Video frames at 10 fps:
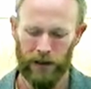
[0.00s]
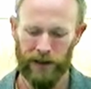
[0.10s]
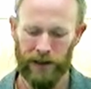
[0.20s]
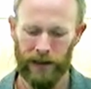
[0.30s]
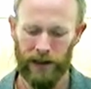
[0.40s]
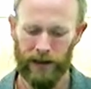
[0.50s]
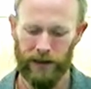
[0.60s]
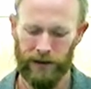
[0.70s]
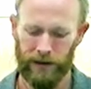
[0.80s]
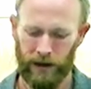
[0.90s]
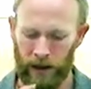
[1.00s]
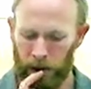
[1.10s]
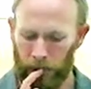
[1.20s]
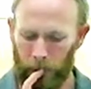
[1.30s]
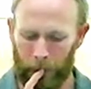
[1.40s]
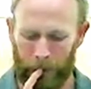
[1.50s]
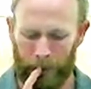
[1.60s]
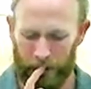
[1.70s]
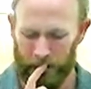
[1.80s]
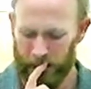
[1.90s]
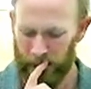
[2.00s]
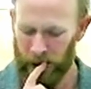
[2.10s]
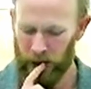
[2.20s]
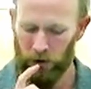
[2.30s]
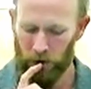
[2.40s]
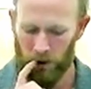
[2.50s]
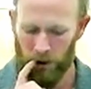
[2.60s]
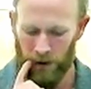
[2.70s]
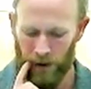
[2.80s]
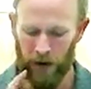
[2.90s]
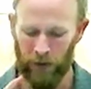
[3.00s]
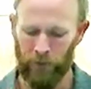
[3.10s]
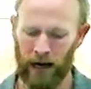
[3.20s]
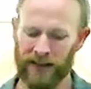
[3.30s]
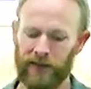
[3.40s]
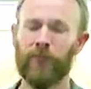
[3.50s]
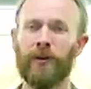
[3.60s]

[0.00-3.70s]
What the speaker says: actually get these huge, massive